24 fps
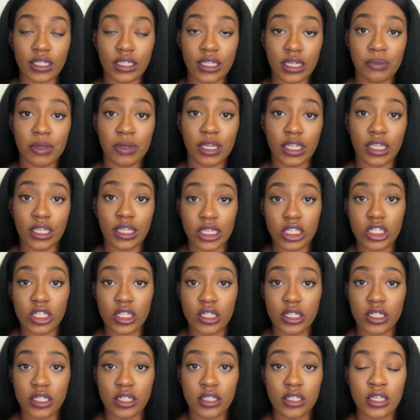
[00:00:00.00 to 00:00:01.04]
deep
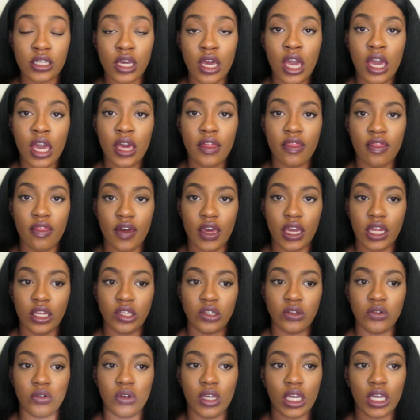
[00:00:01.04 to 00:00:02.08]
conditioners,
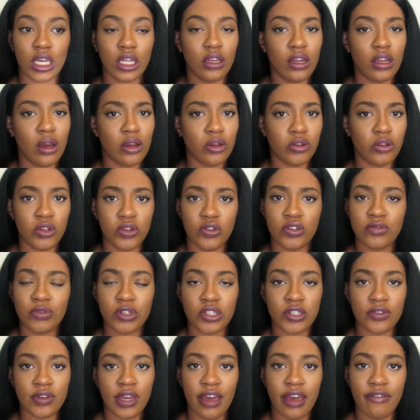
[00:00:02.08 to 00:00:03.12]
then you can use
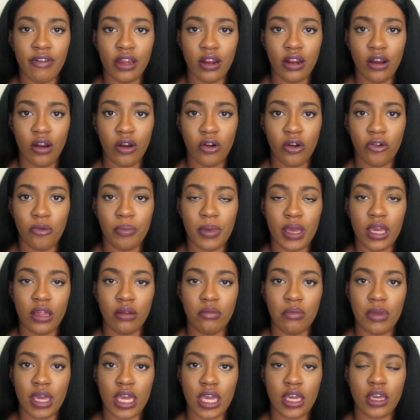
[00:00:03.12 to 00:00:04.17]
what you have at home
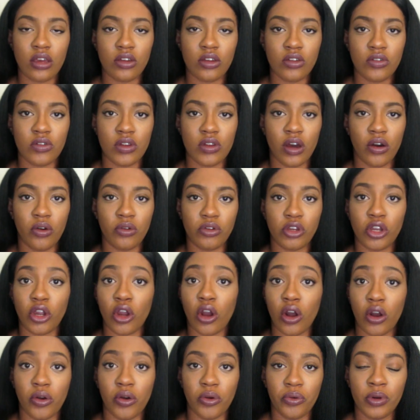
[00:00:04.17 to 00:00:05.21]
and make, you know,
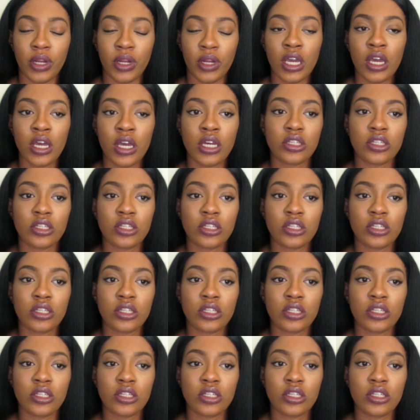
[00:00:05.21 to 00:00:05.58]
your own.